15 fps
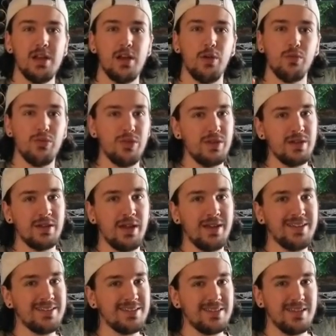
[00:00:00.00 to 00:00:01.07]
really
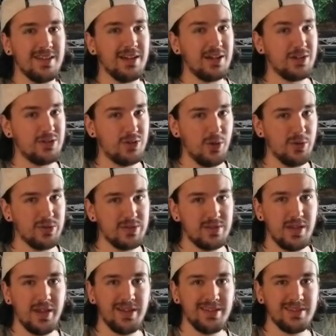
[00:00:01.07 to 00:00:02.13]
nice adult
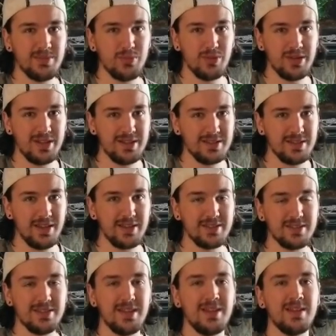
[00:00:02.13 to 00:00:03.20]
size, breeding size
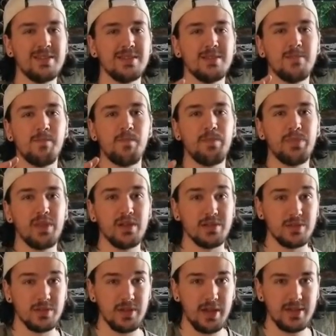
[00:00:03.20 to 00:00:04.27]
snakes It's
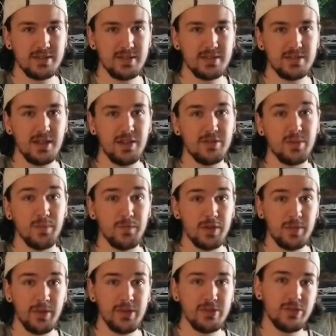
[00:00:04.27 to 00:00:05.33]
nice to save some
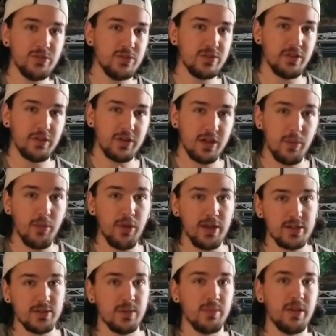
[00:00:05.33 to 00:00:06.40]
females too, sell a couple
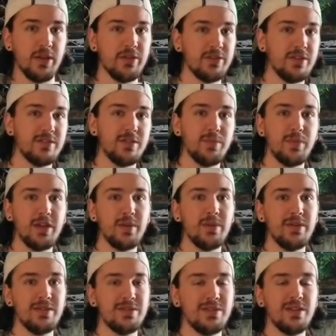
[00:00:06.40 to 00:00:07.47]
extra males as their
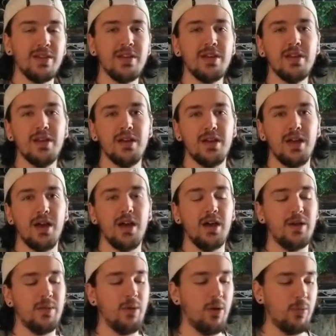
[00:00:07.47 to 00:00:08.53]
babies,
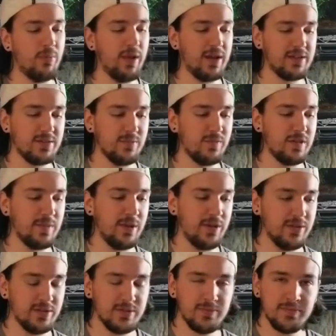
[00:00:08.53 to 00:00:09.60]
hold back some
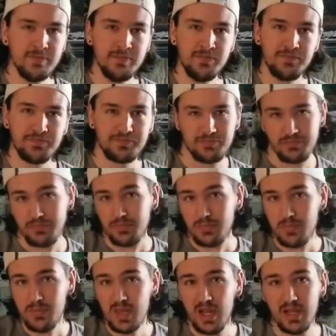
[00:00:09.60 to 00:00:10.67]
females,
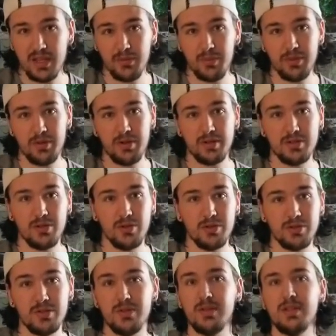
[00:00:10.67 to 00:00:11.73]
and then when they're adults,
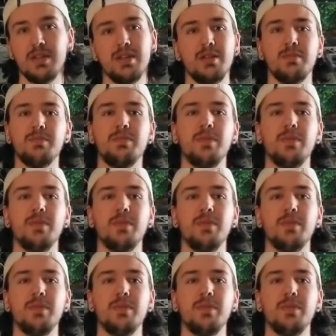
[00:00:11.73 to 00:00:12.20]
you can get